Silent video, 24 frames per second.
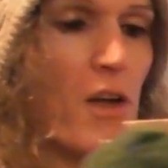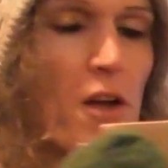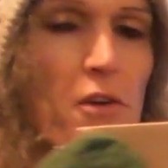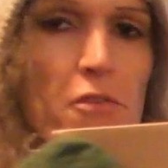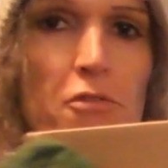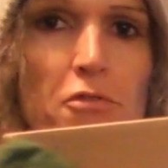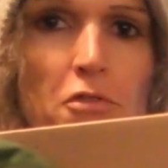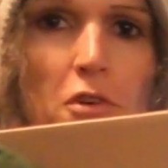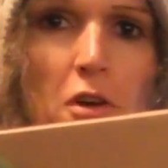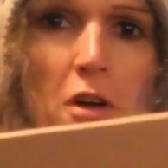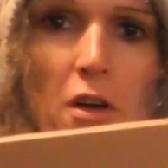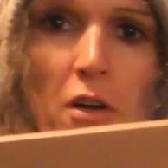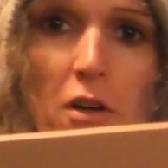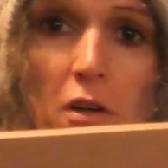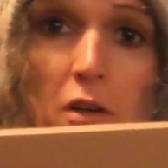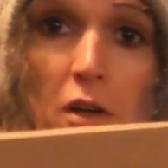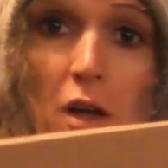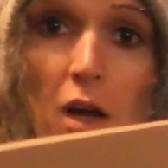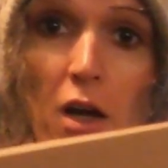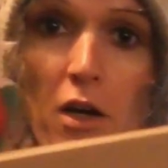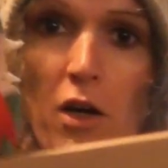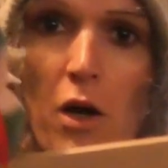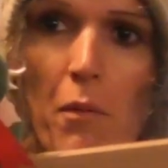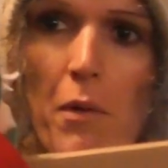through
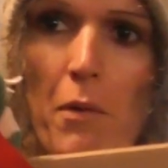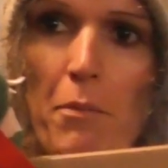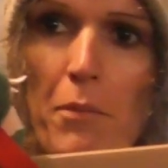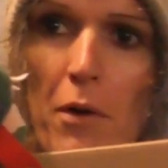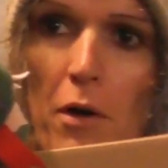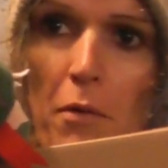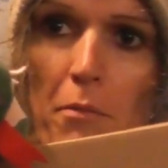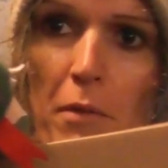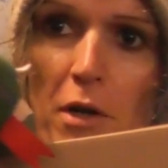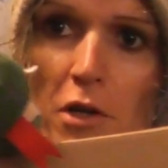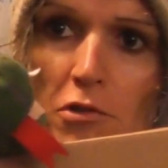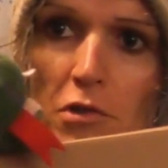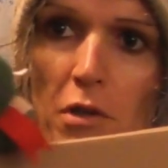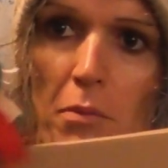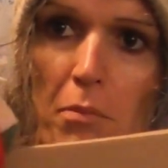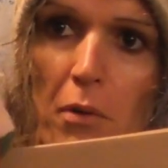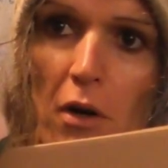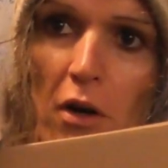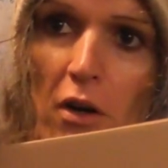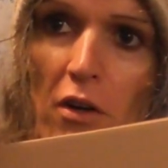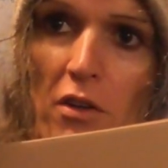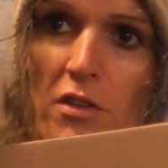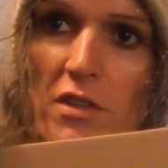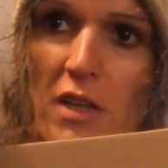a comic book mystery
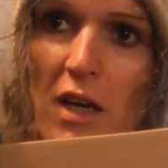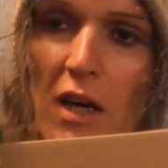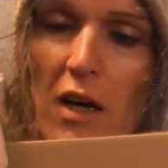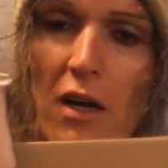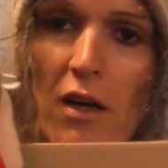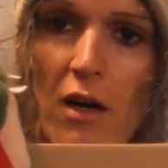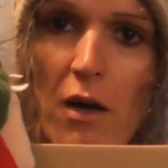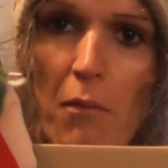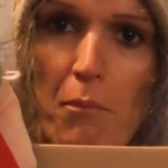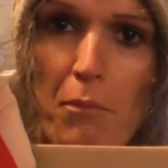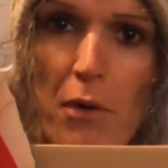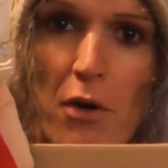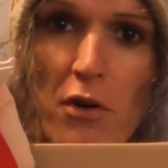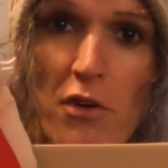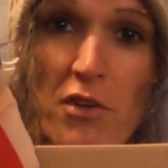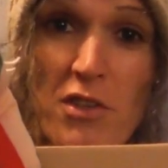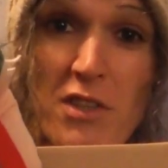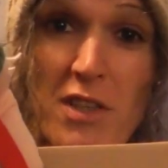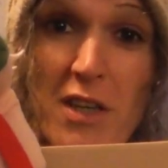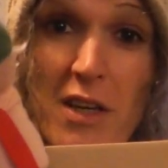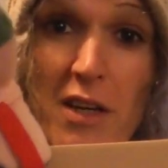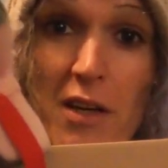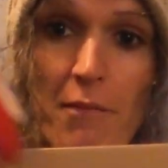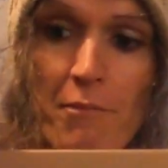box,
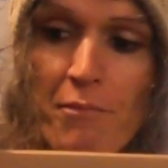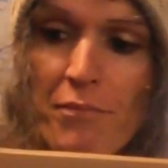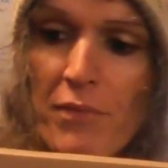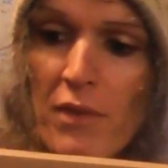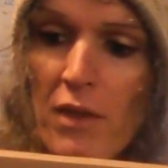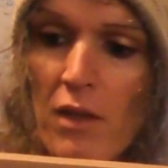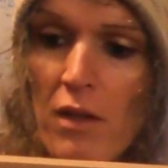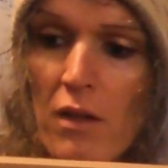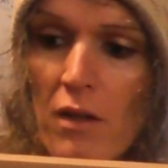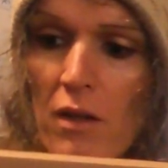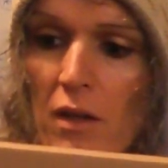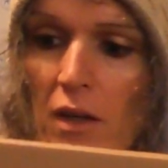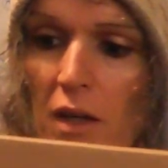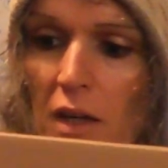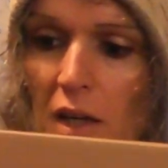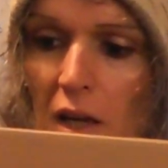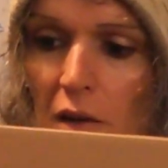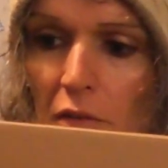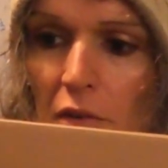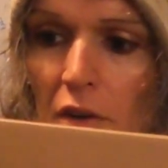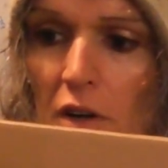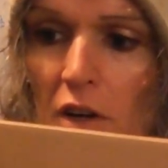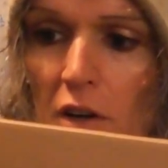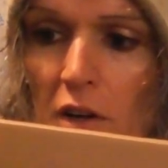unbox it and
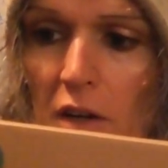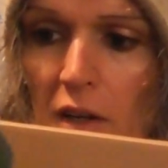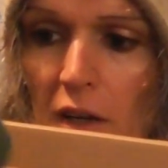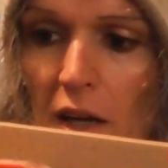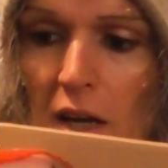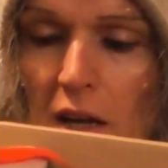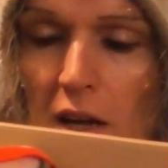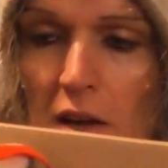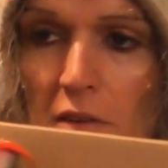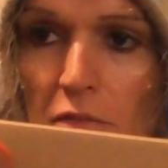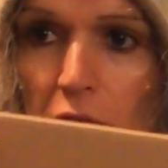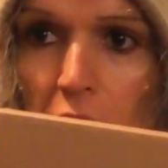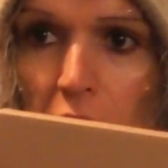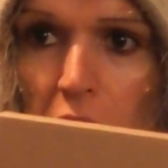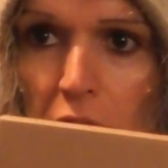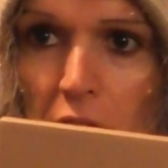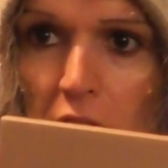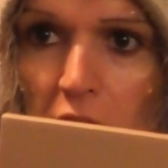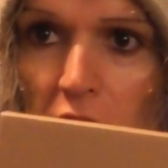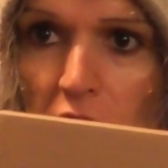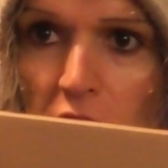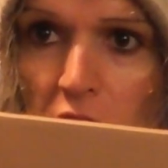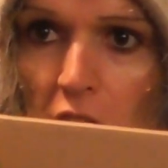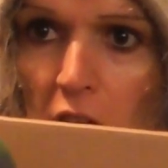have a look at it for the
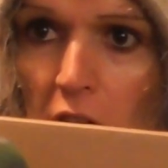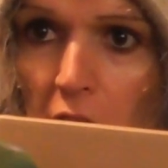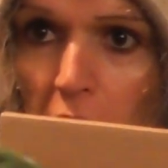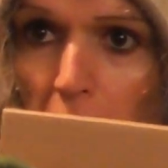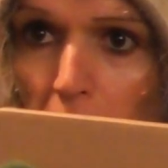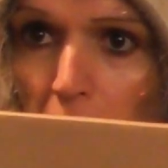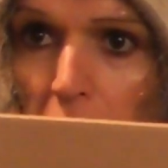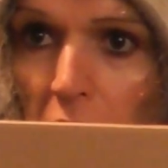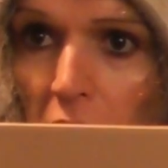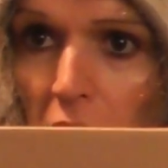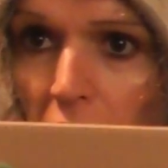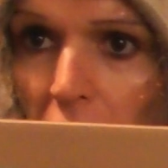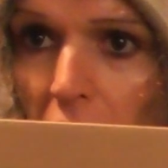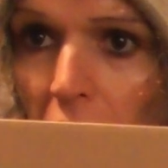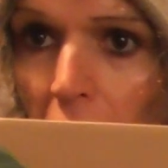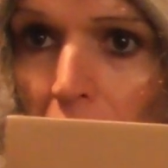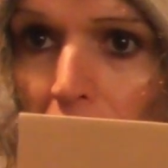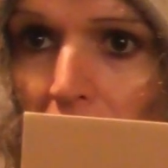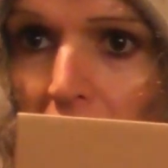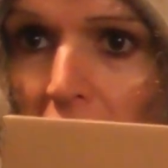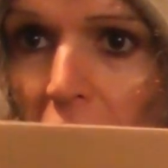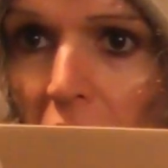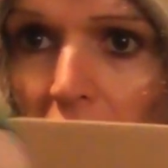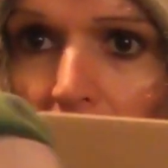first time.
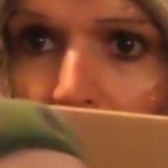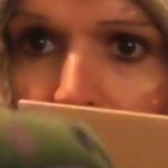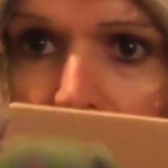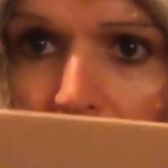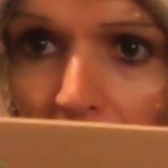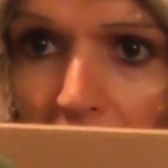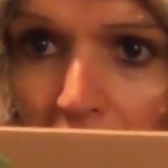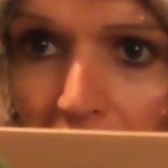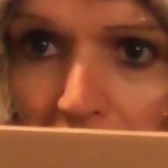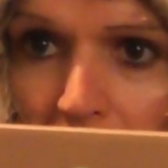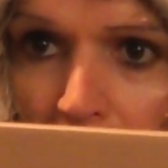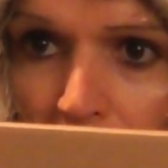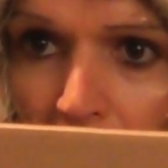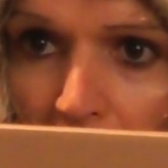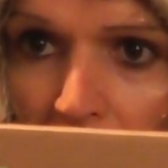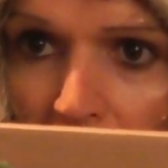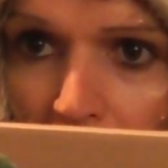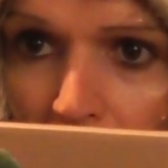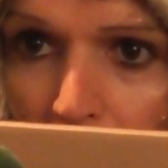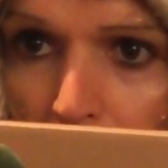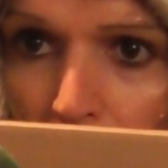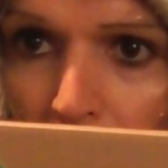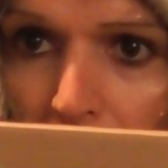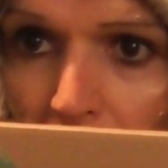Dave the
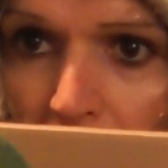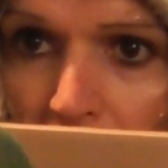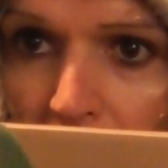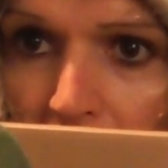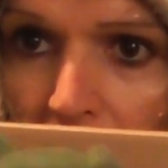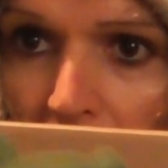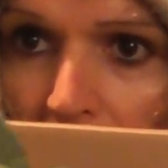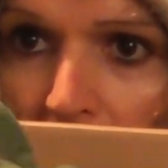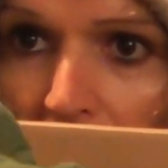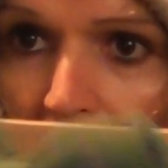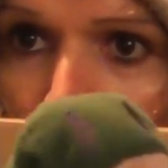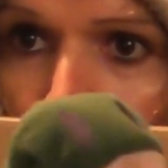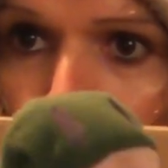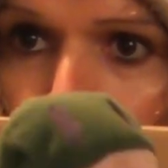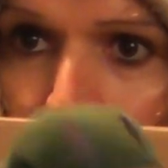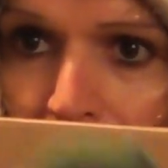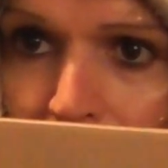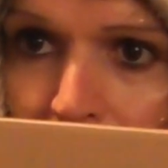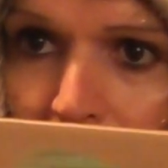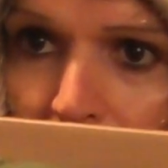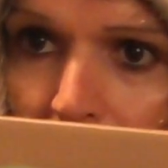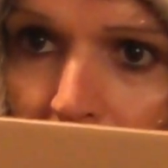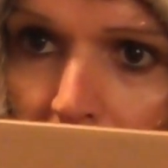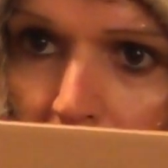Dragon's with us today.
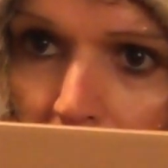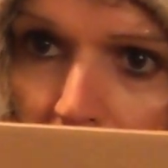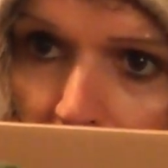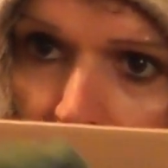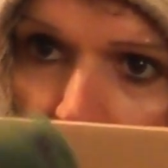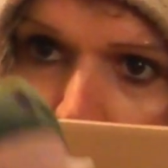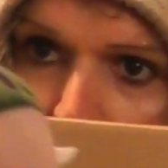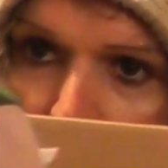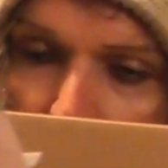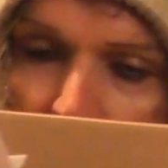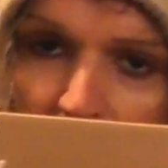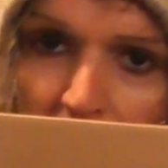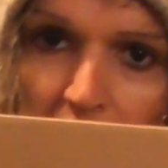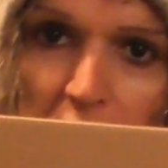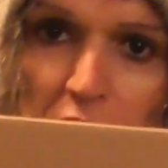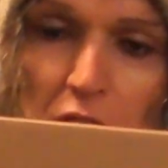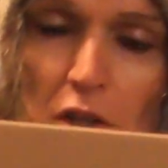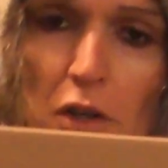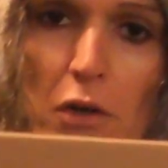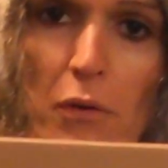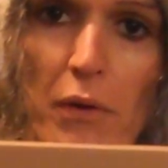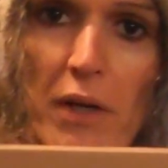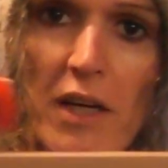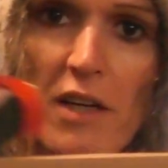He's
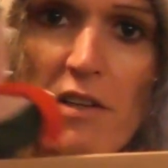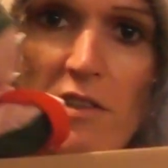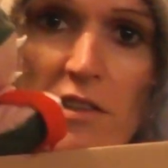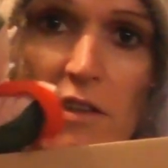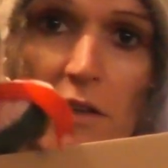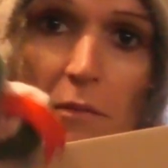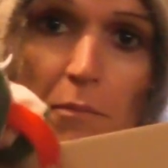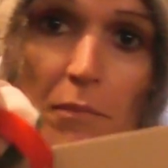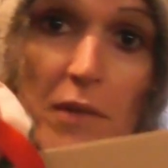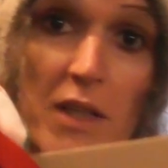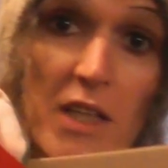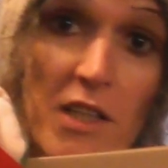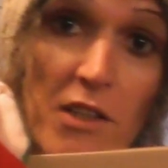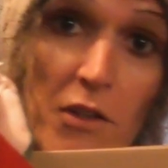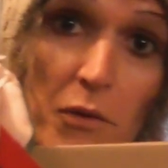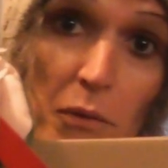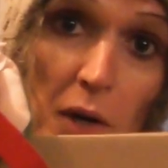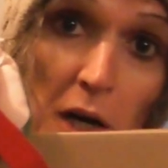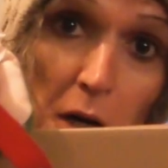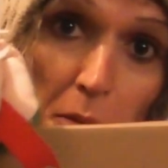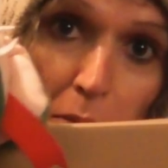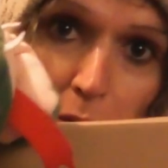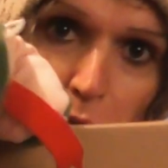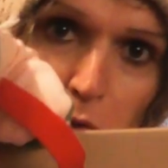cool, he is. He's going
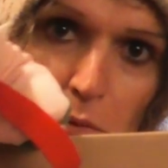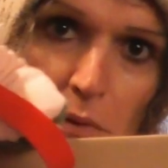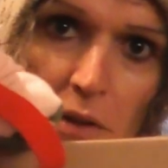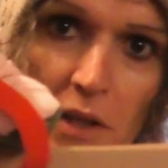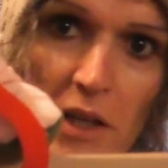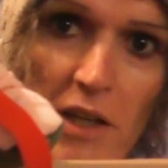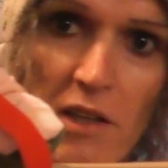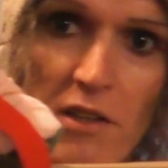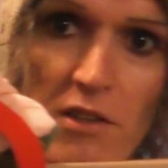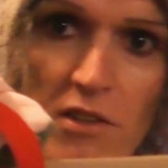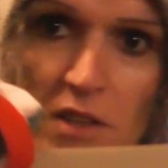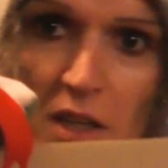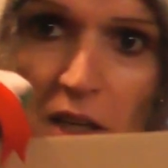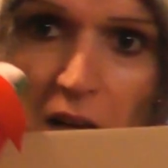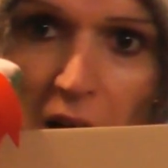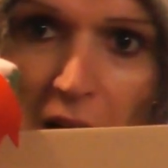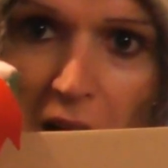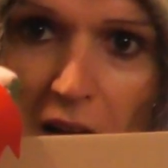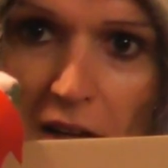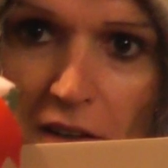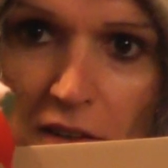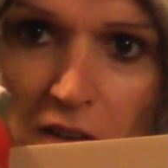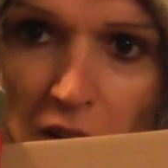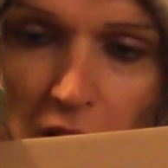to help us with this,
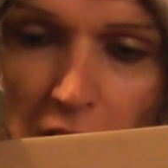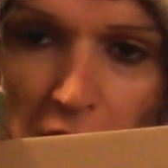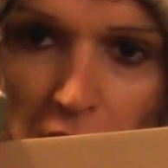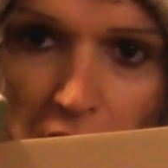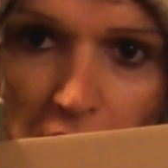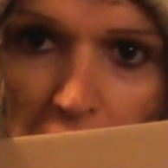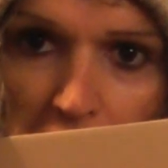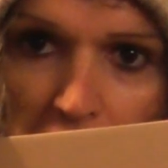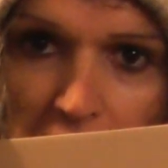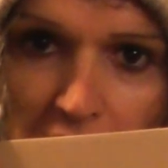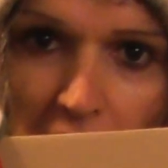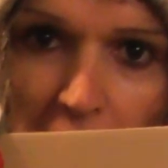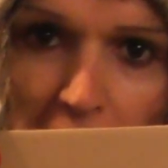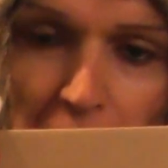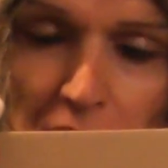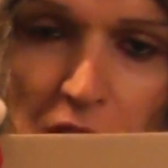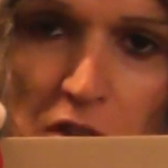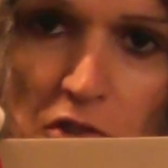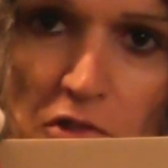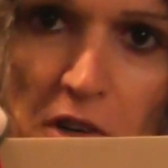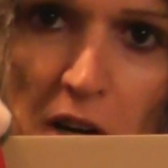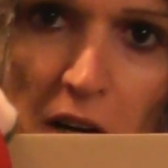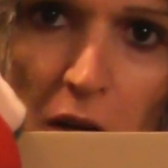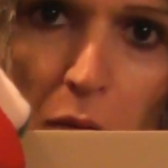and I've got Dave
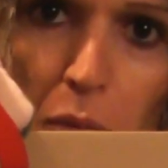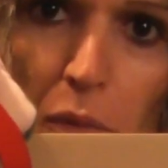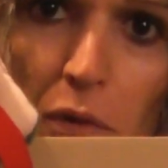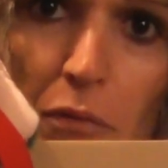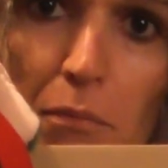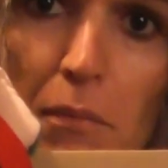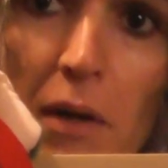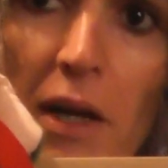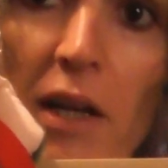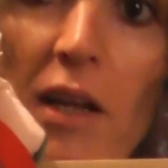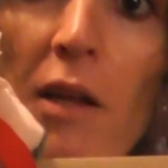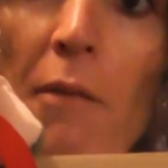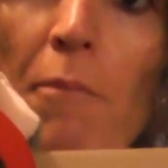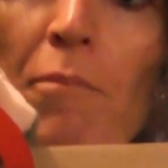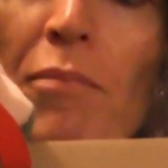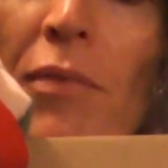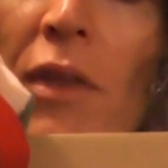the Dragon with me